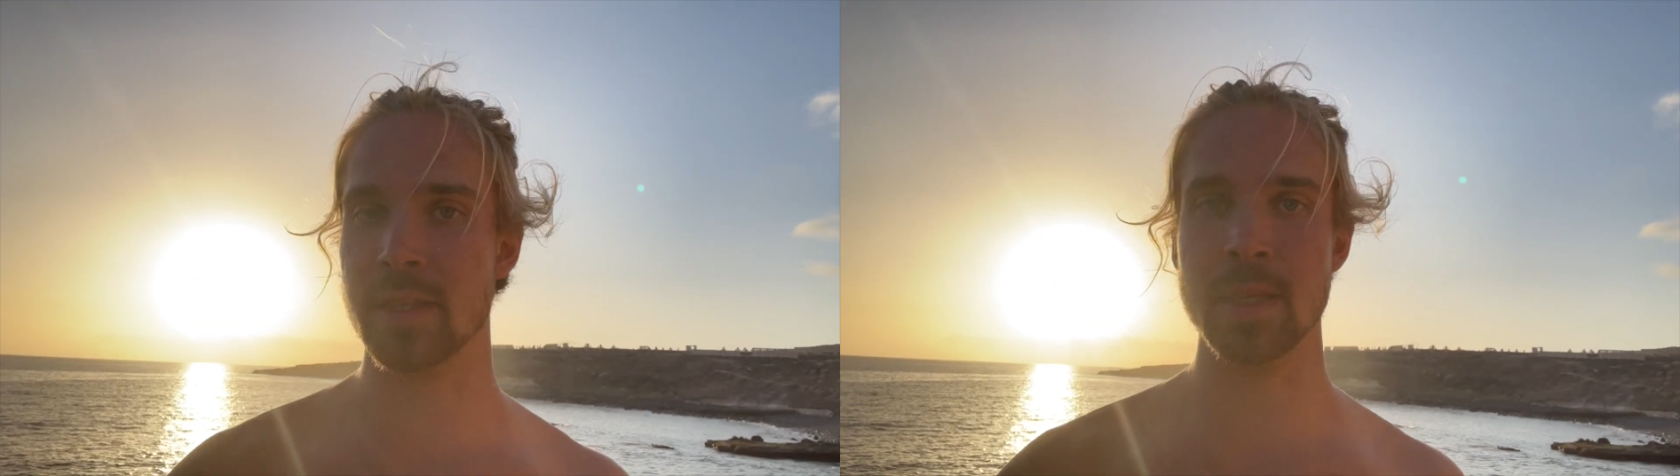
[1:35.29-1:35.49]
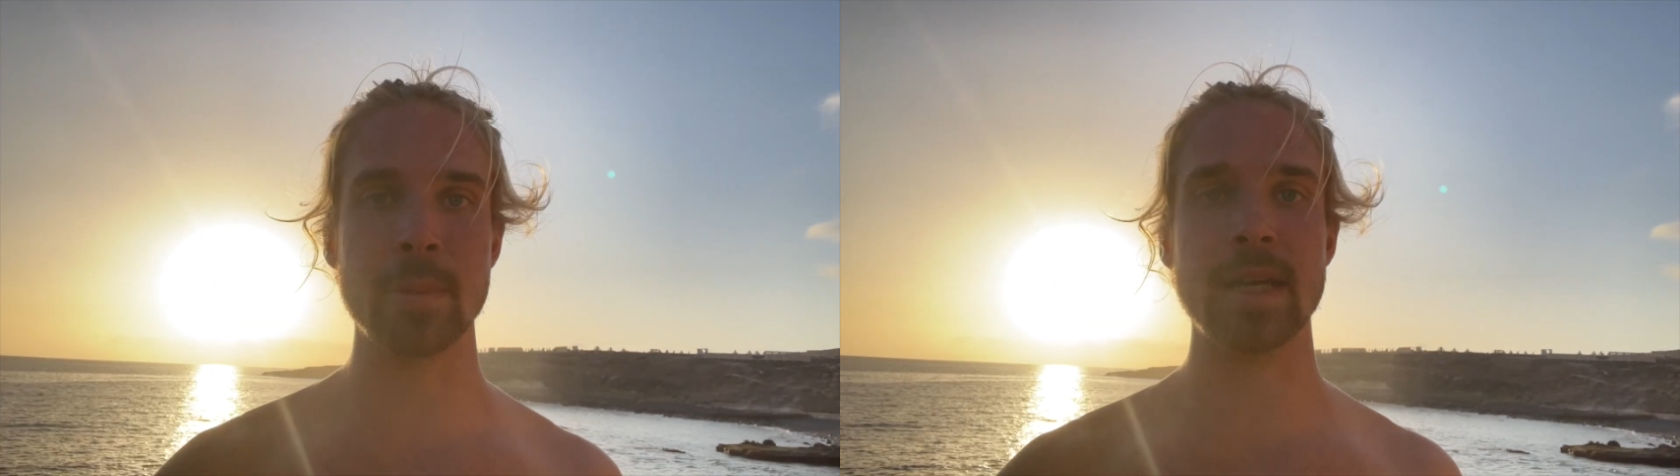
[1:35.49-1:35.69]

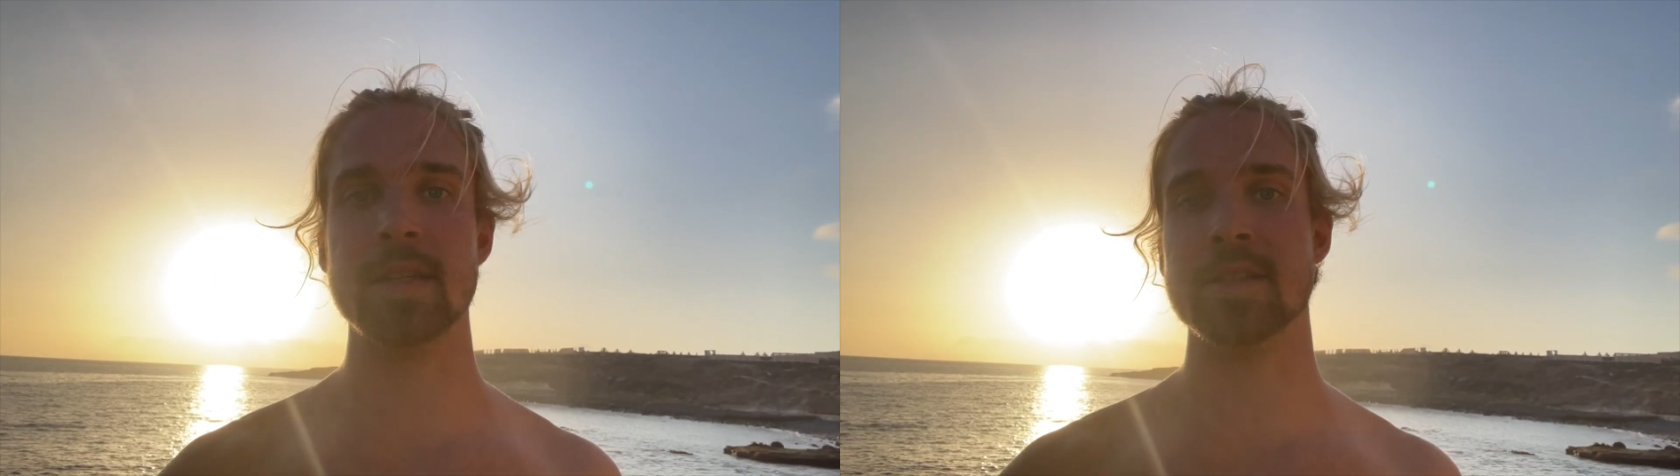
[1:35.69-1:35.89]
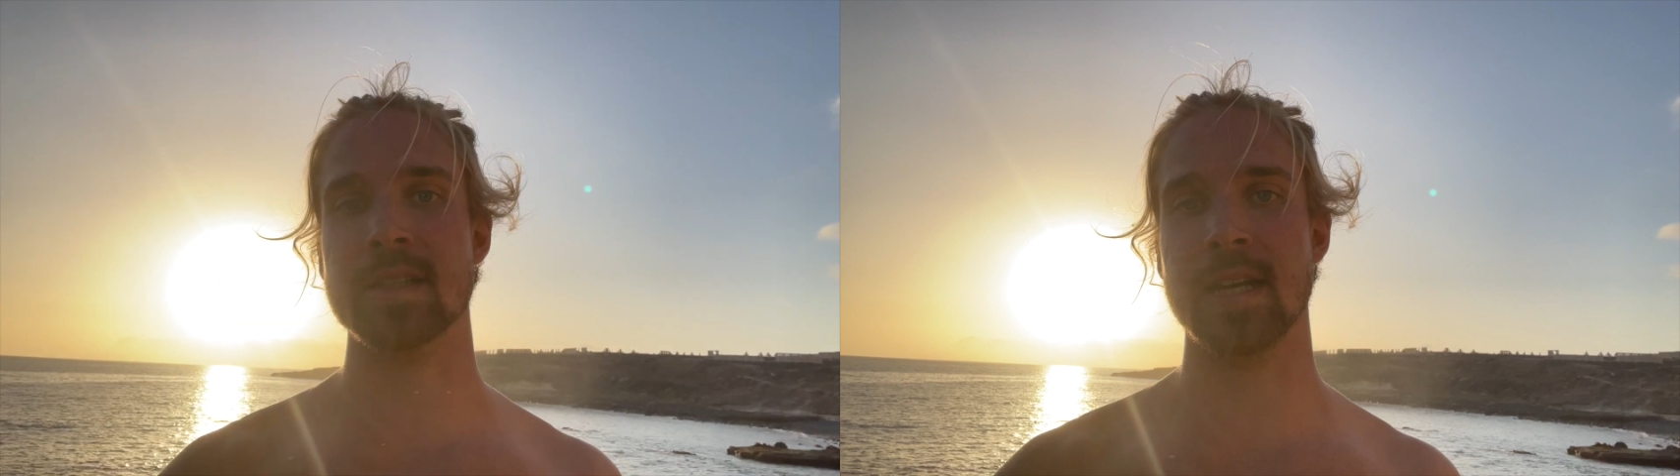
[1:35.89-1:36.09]

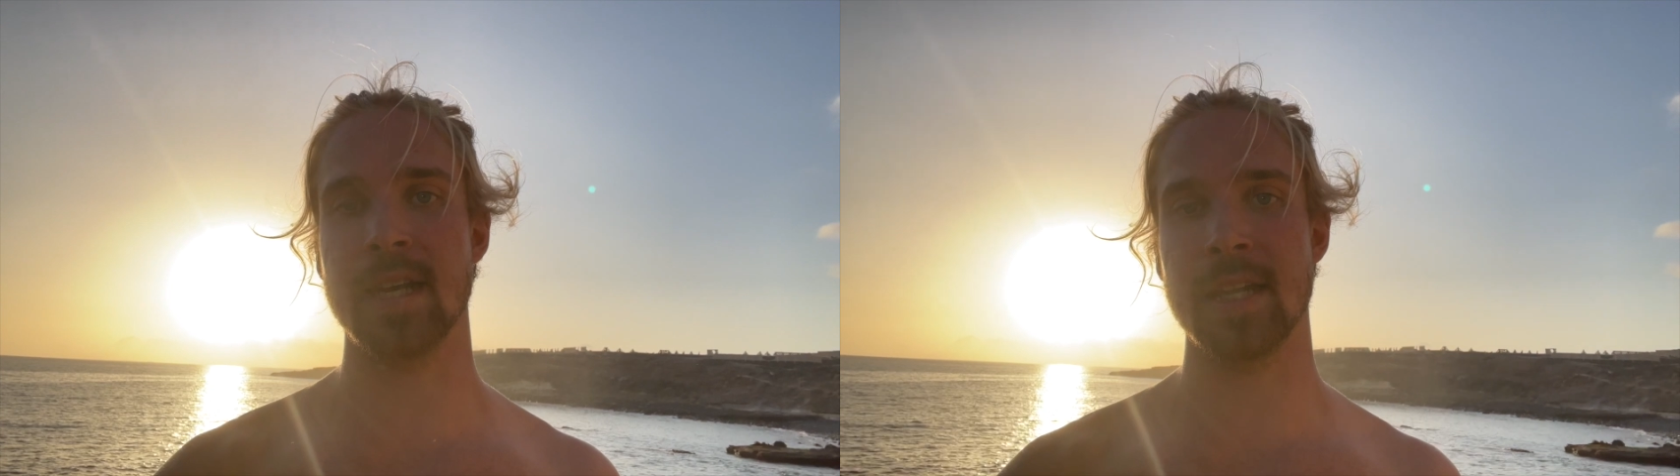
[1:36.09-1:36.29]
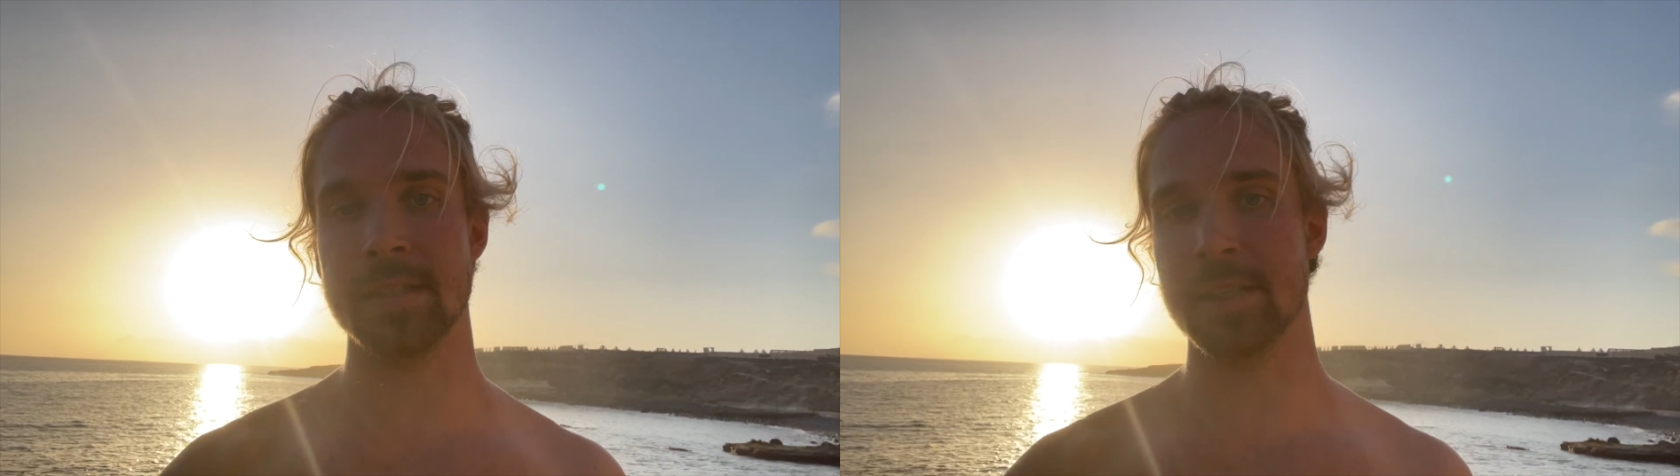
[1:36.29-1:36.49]
emails,
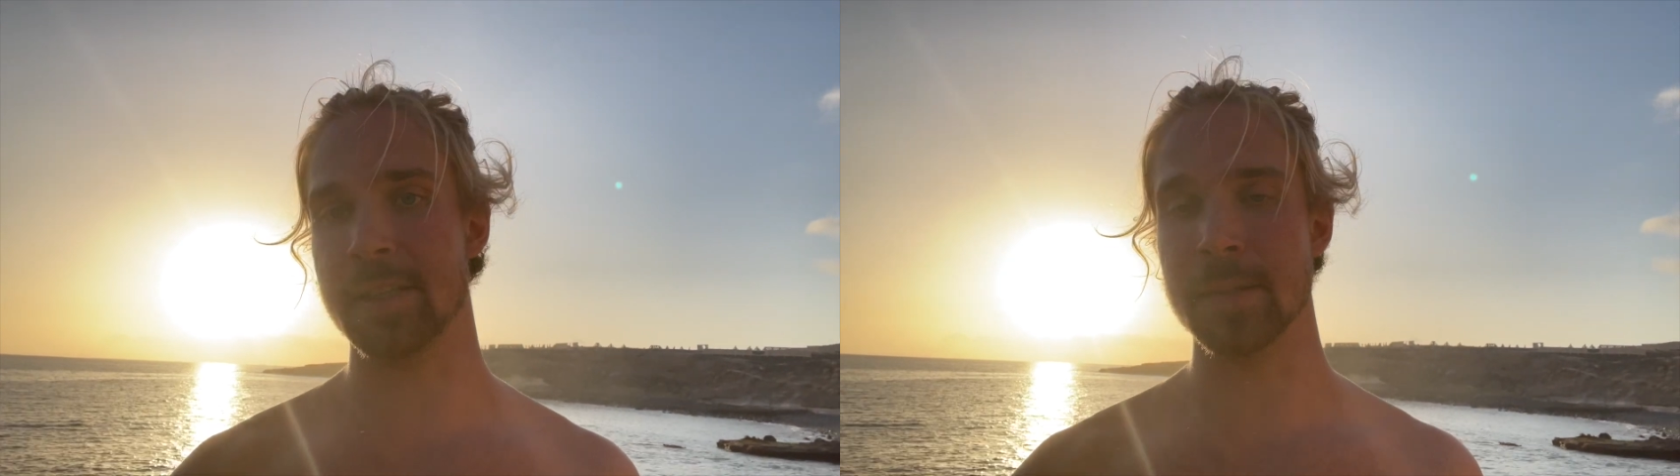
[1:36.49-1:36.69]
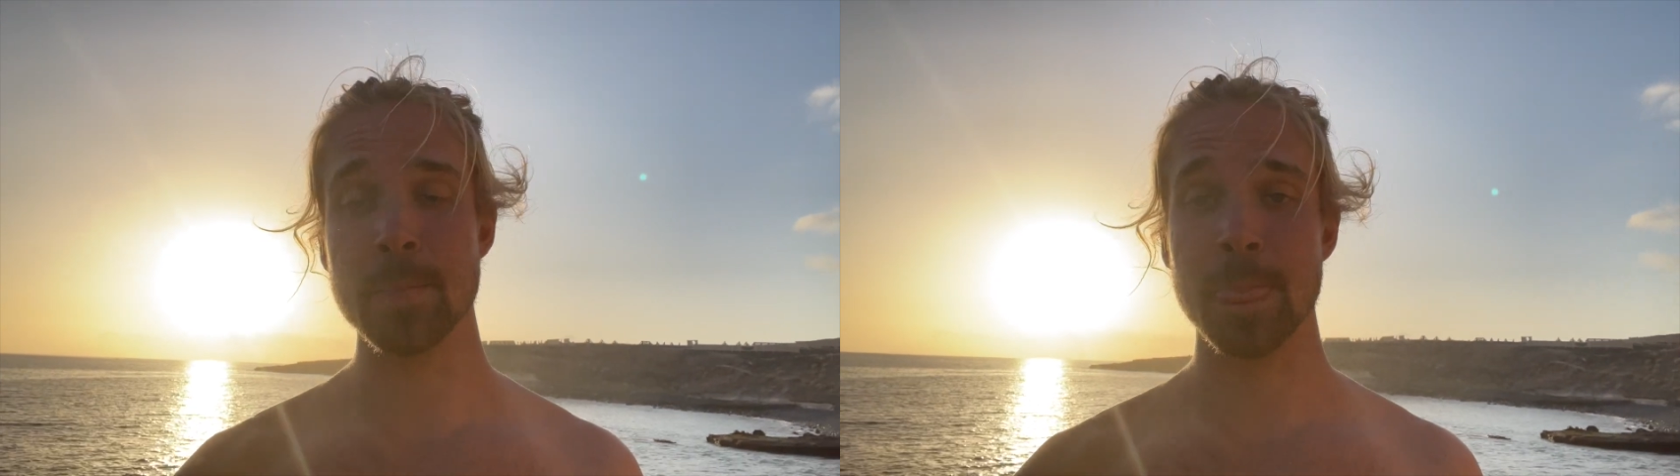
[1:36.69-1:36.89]
and